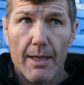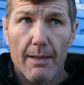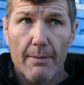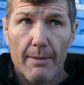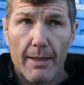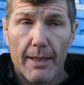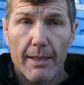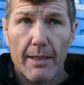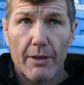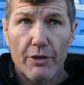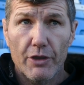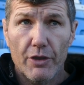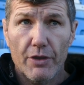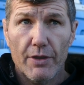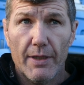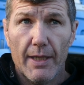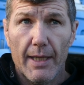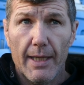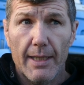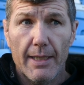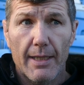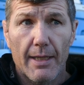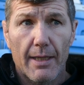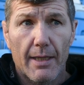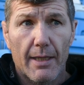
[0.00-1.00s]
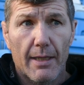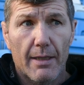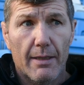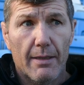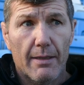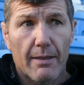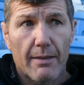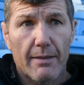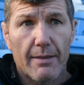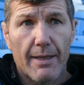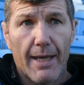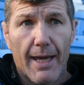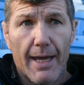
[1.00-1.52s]
And as you say,
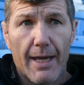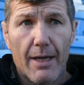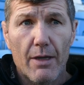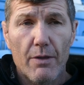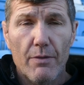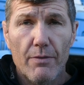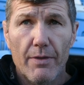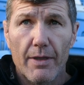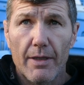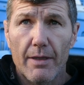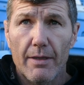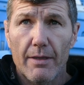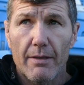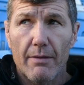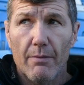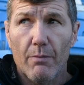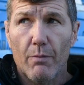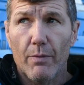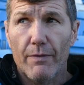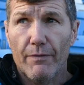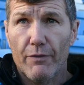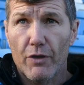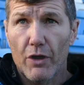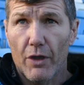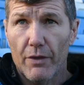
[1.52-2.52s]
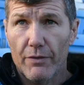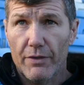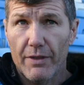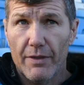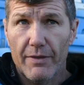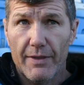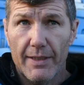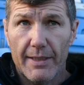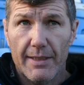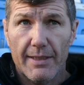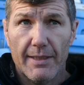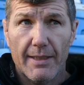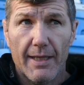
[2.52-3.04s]
now that we've got to
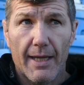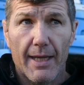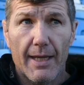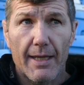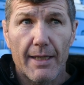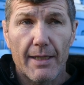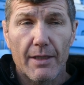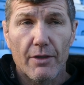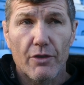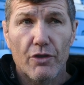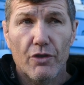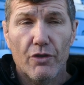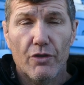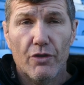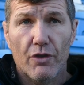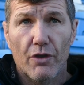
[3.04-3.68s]
this stage,